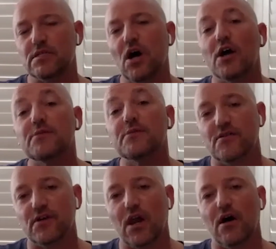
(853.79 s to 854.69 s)
types
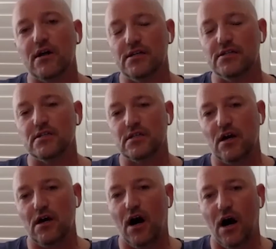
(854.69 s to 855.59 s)
of
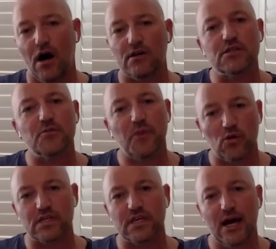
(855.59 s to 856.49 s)
clients are
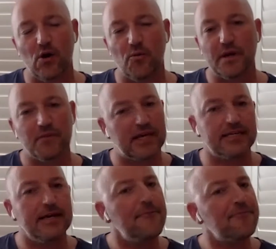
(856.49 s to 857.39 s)
Tipalti helping?
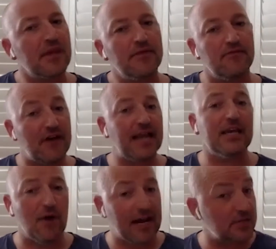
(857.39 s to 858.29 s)
Because the
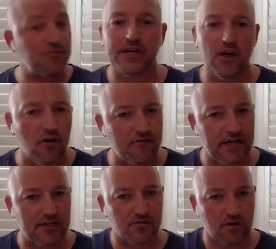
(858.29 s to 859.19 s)
value add is pretty
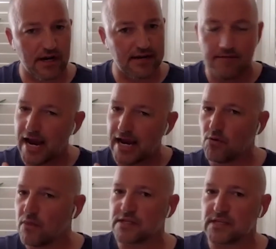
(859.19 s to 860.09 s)
obvious, right?
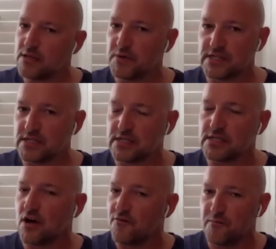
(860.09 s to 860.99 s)
Anyone that's in the
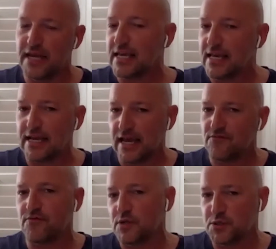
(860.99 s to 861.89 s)
business of making
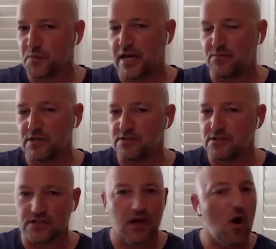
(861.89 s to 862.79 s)
invoice
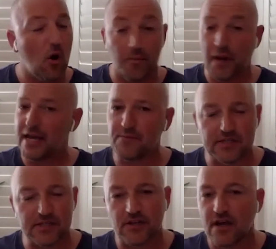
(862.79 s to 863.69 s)
payments or
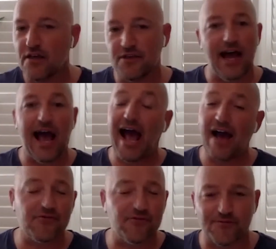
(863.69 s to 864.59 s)
payments that
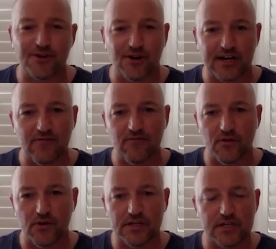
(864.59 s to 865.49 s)
haven't got an
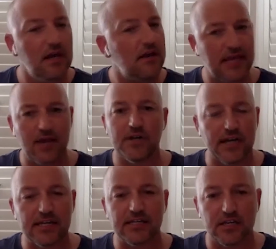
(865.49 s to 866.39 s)
invoice, they would
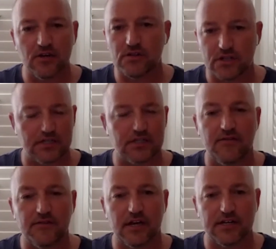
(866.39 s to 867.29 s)
need to use a
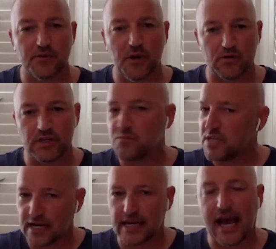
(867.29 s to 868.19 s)
service like Tipalti,
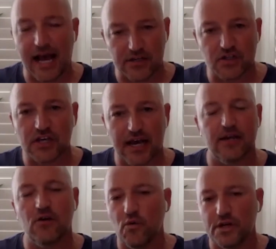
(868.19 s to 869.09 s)
particularly at
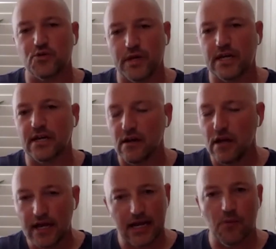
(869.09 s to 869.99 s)
scale, which we can
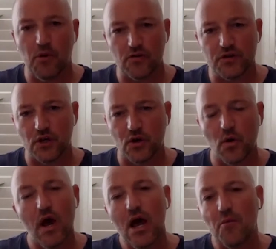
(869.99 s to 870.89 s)
come on to.
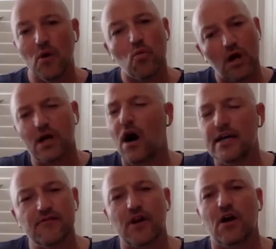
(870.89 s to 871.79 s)
But what
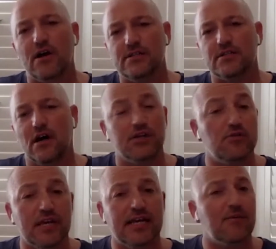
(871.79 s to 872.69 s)
kind of clients are
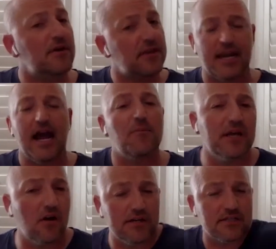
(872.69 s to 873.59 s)
you dealing with, and how
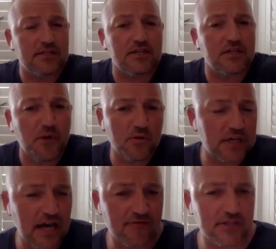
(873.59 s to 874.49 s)
many clients does
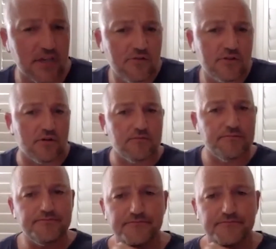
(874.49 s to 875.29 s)
Tipalti have in total?